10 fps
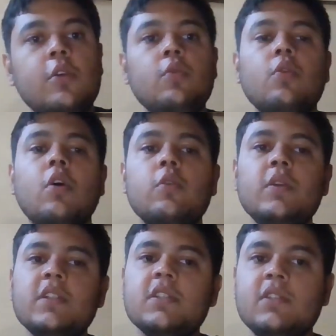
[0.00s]
you not
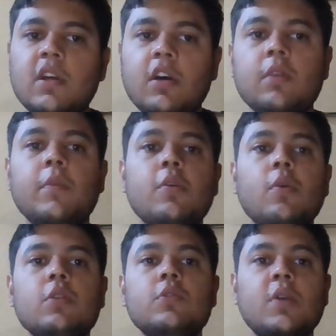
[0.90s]
only just learn, but you
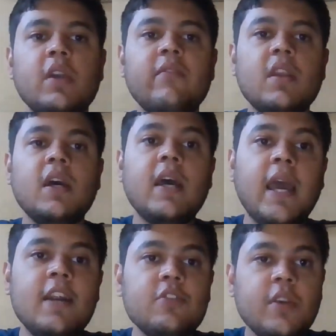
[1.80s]
also given a
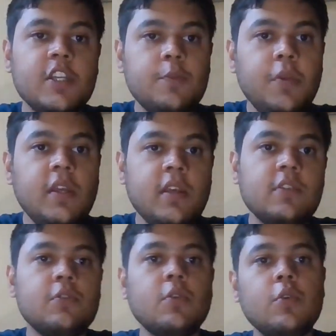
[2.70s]
hands-on
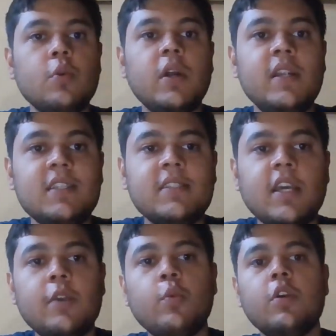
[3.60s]
experience, so you
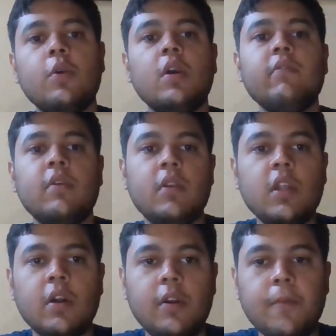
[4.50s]
understand what you have
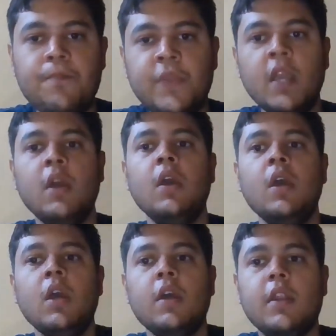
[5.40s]
learned.
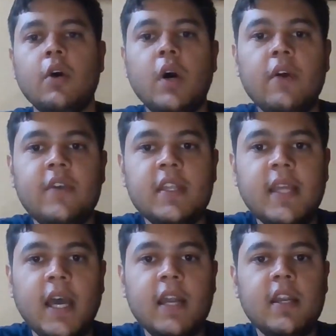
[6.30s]
Now after
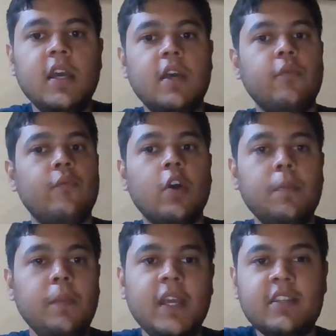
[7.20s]
that,
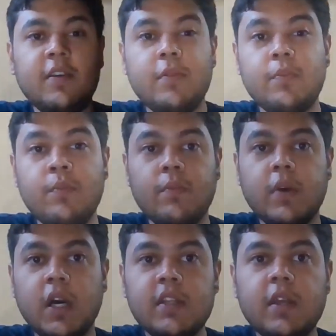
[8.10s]
what makes it
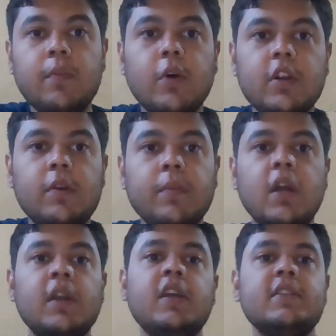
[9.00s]
other important
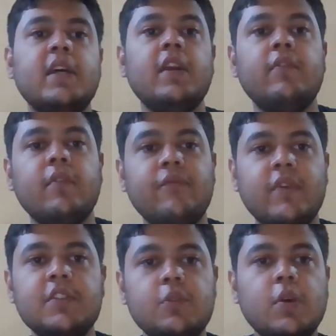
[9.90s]
part is that
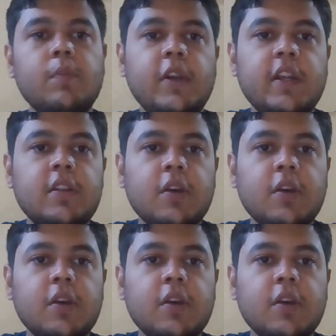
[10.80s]
once you completed